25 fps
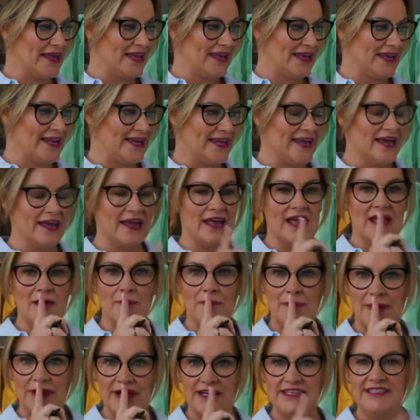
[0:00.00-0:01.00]
in here.
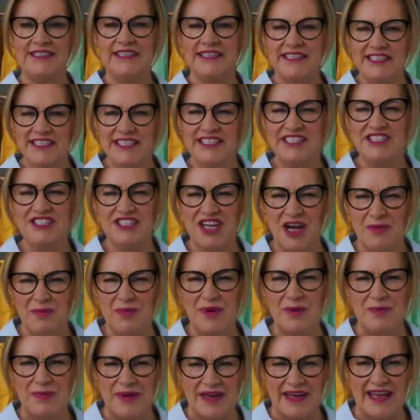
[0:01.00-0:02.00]
But I did just jump
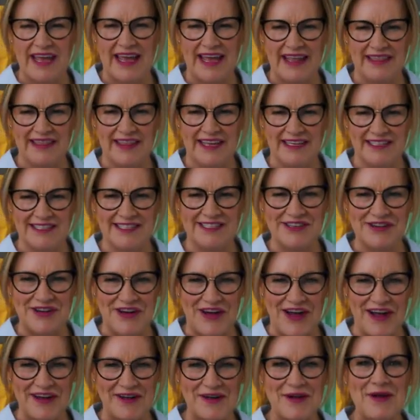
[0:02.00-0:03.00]
a bit ahead then, didn't
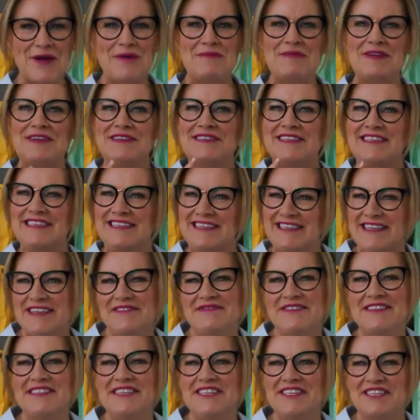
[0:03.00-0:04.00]
I? Because I didn't give
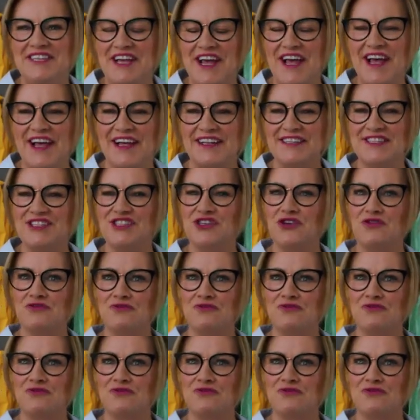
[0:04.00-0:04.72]
us a chance to